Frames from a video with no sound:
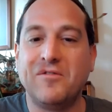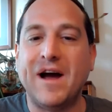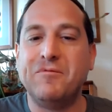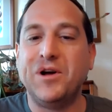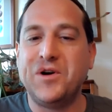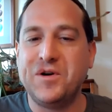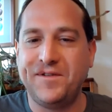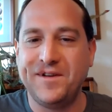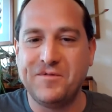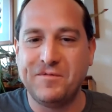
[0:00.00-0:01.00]
All right. Well,
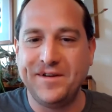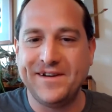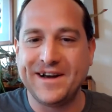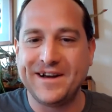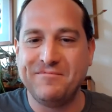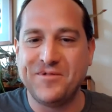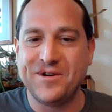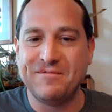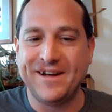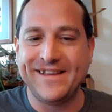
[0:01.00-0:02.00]
hopefully, we'll be talking
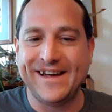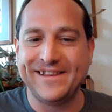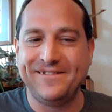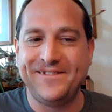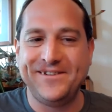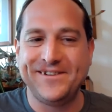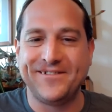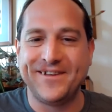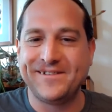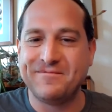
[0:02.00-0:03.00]
more about that in the future
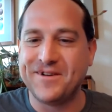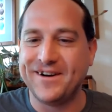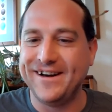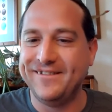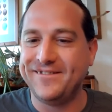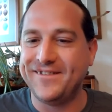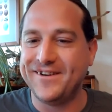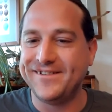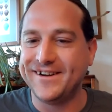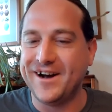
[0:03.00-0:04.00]
with some more
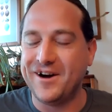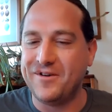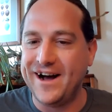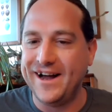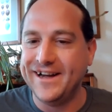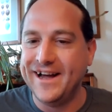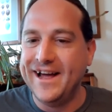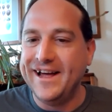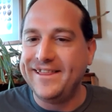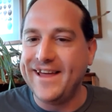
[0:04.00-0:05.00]
info to go on.
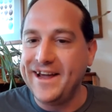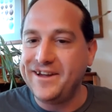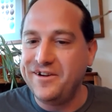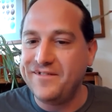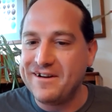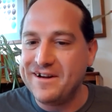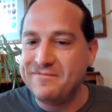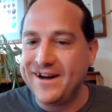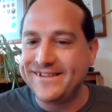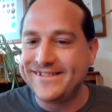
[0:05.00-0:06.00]
Thank you very
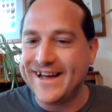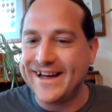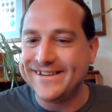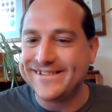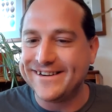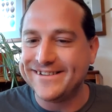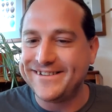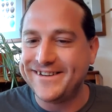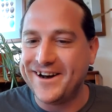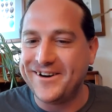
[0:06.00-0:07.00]
much. That is our
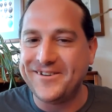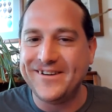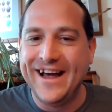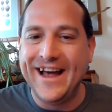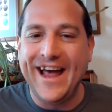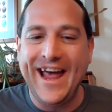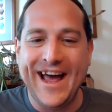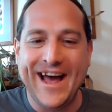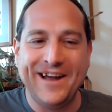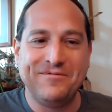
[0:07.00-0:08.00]
show.
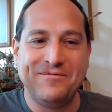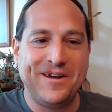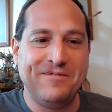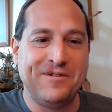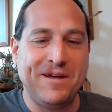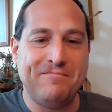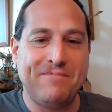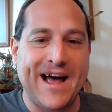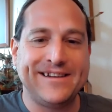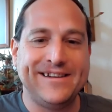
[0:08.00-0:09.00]
And we will be
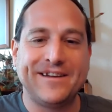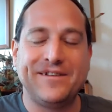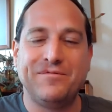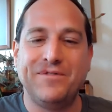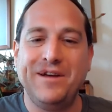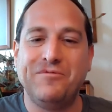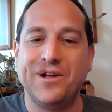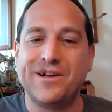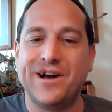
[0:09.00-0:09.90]
back next week. We'll